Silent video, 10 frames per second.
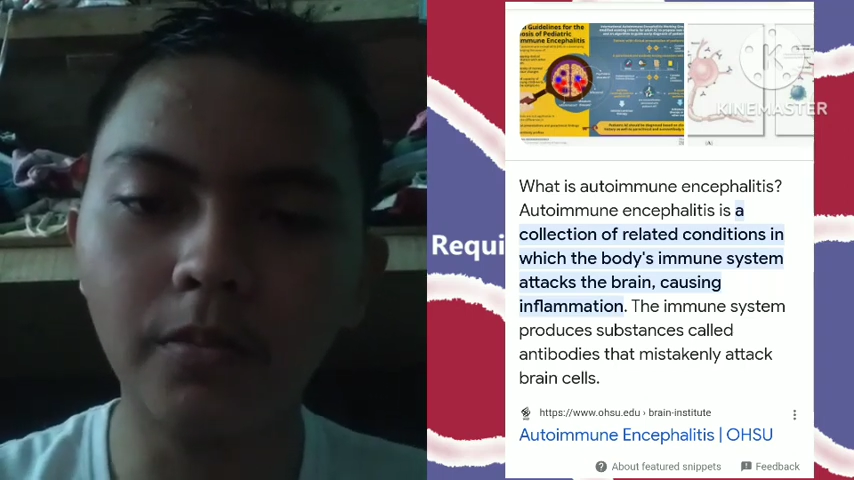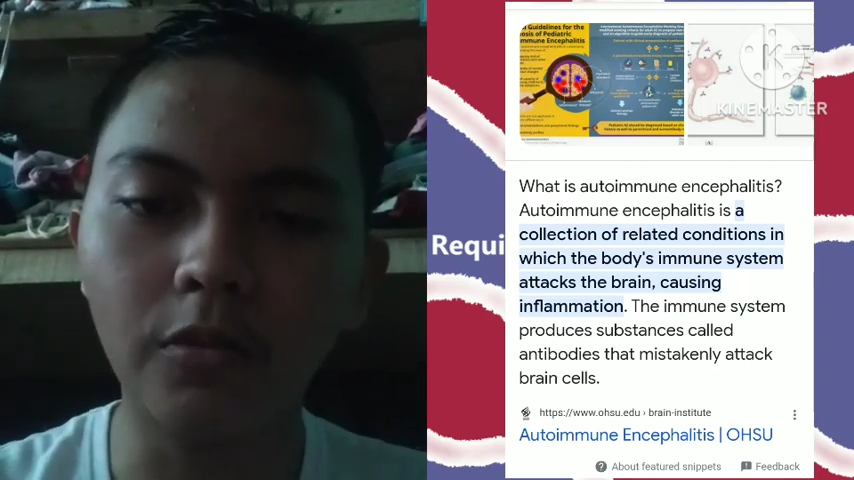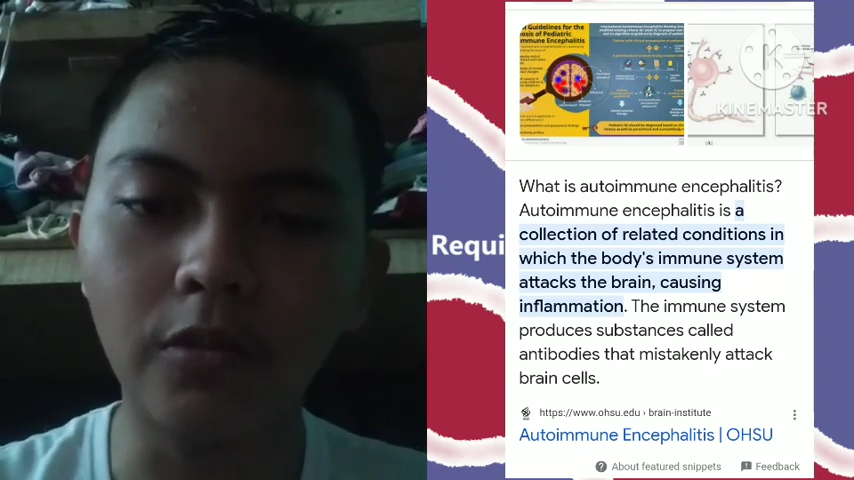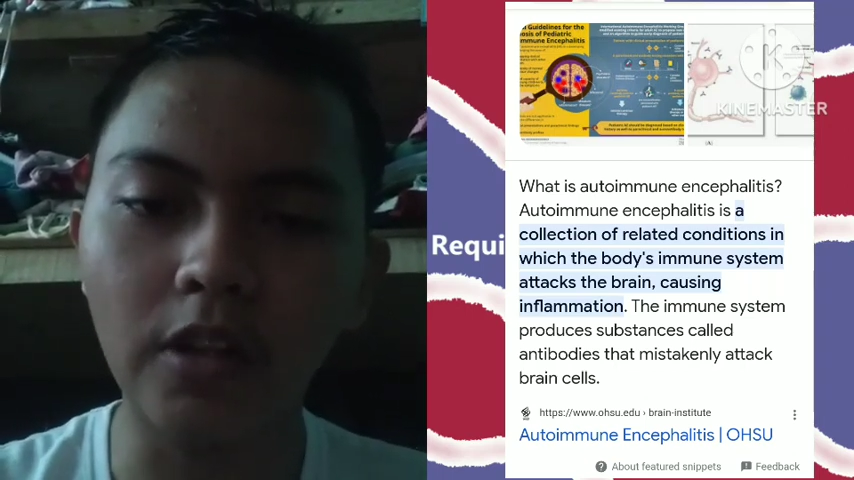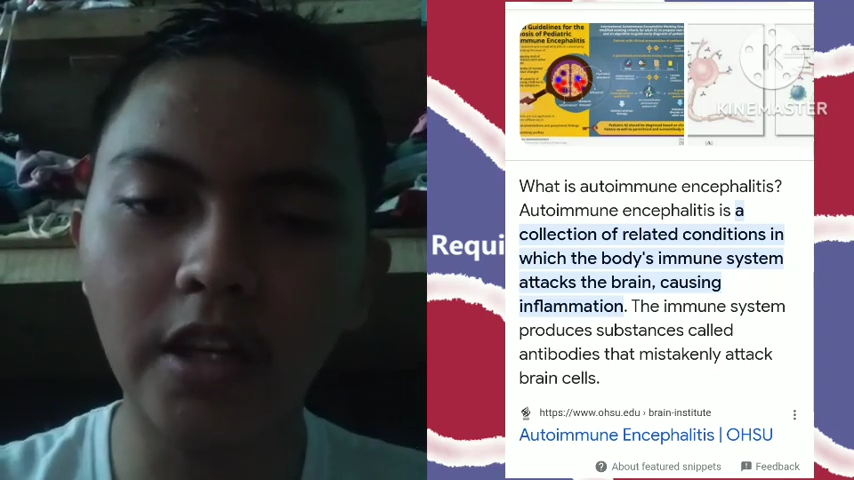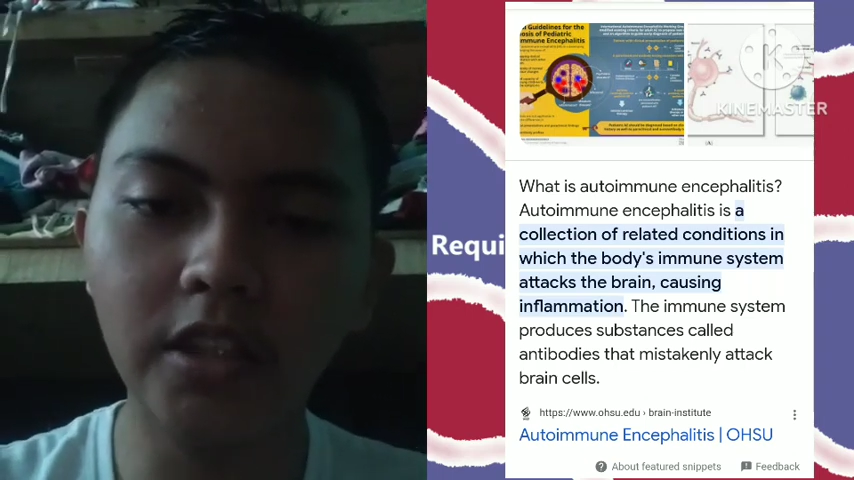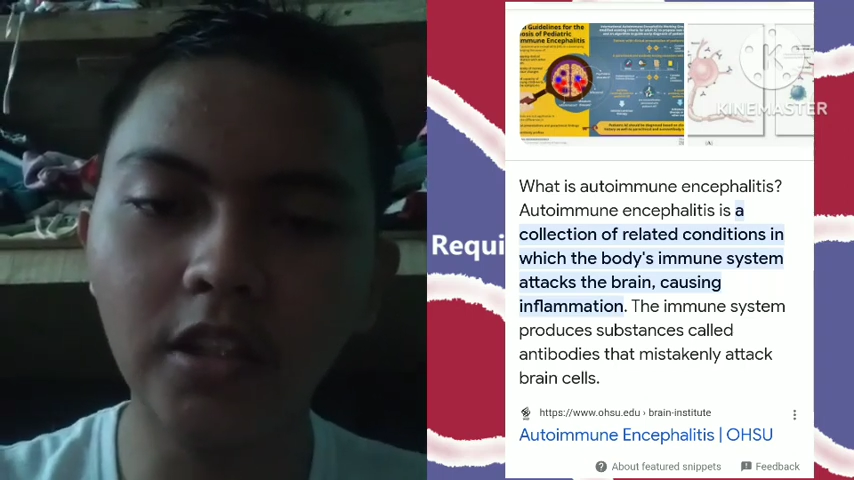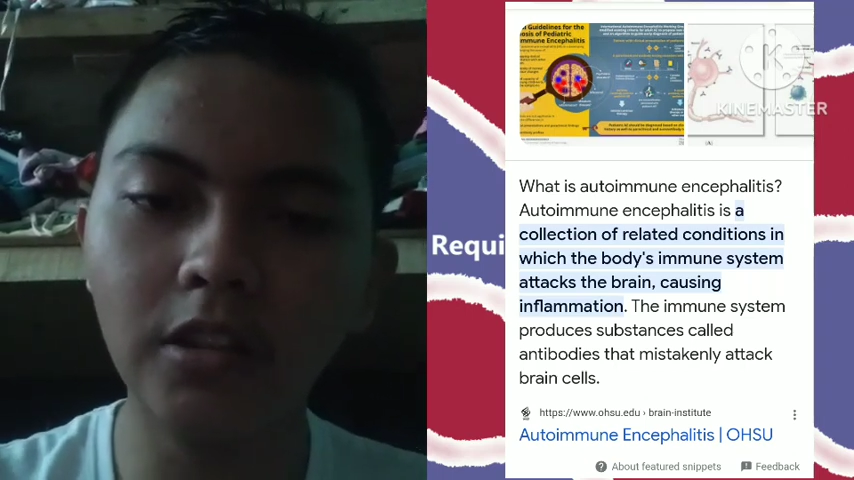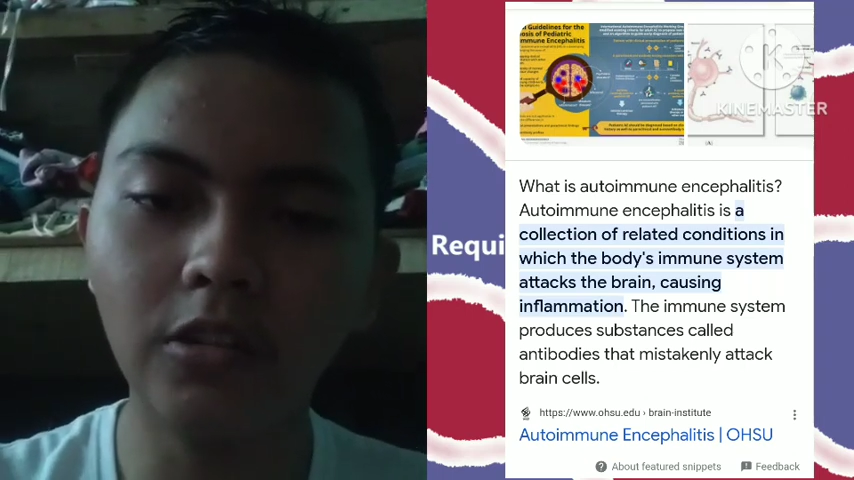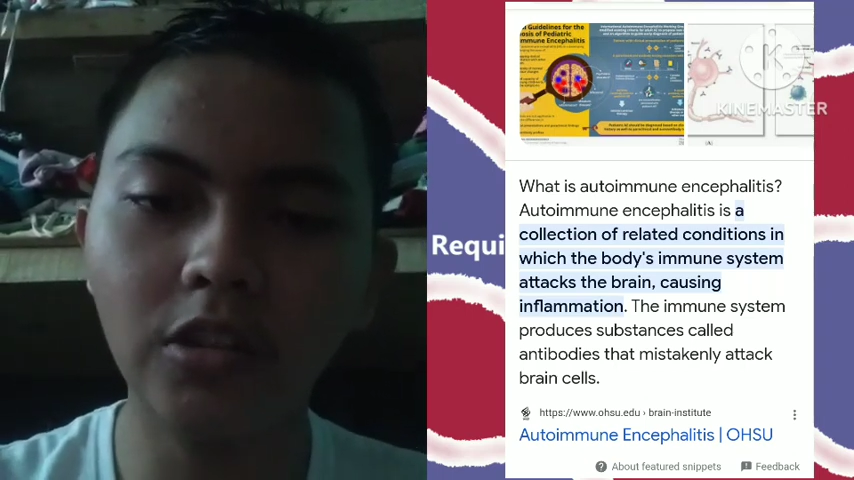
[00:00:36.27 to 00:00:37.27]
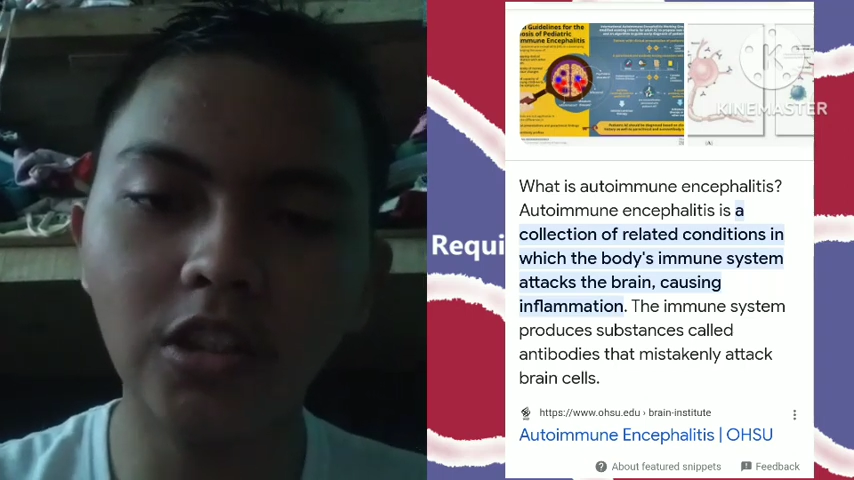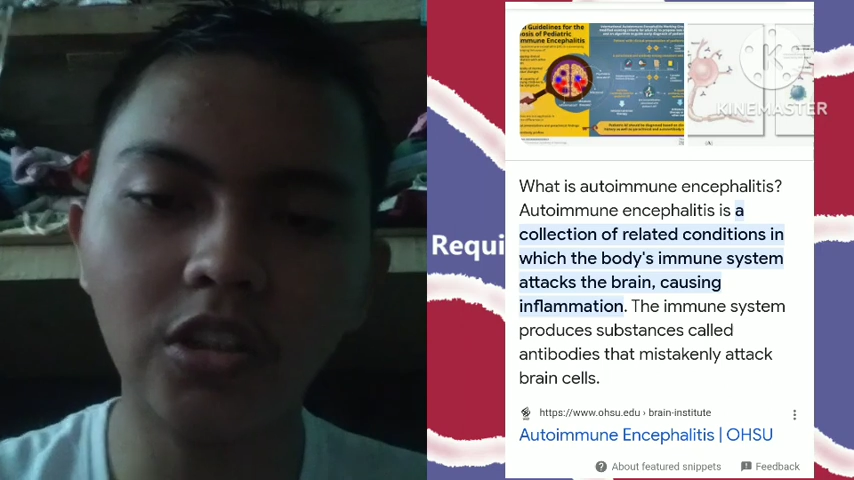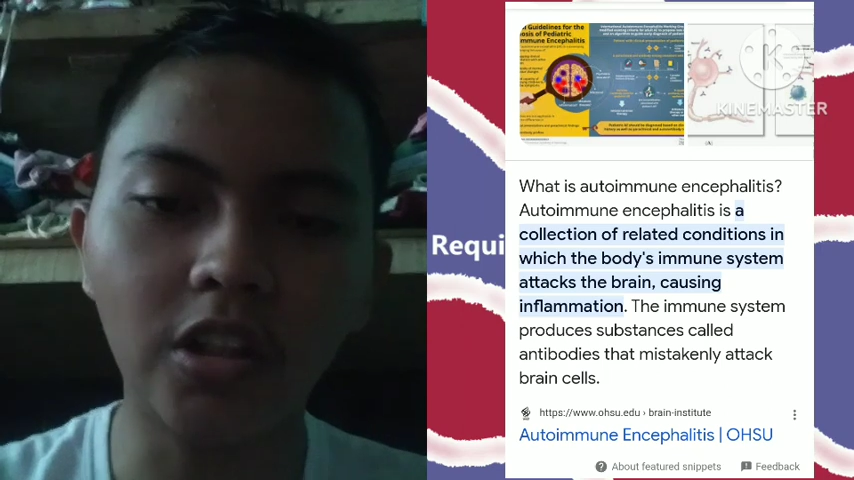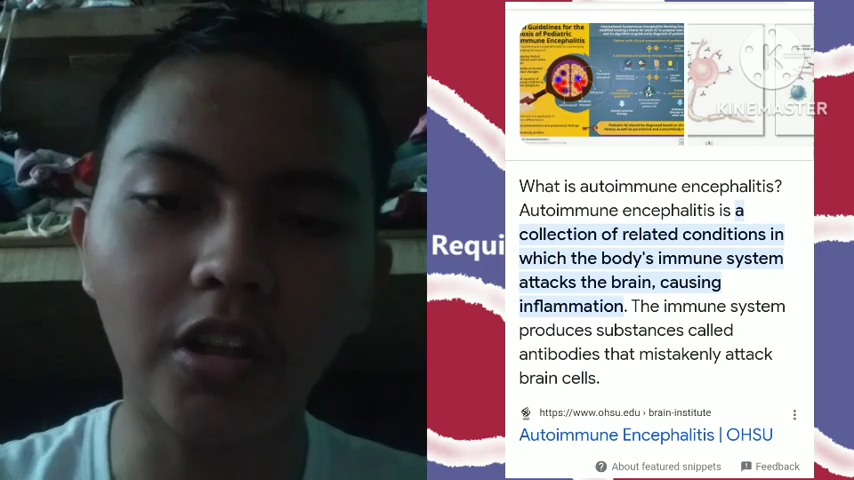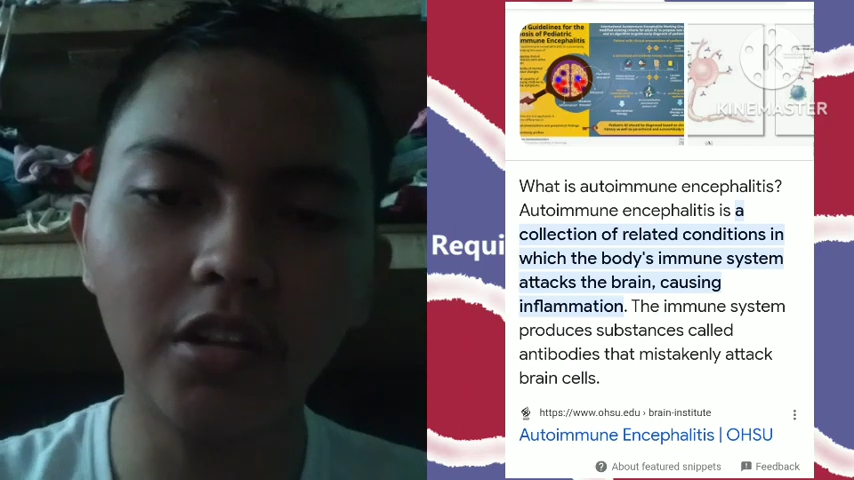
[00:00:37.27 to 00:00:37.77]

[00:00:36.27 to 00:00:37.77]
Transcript: related conditions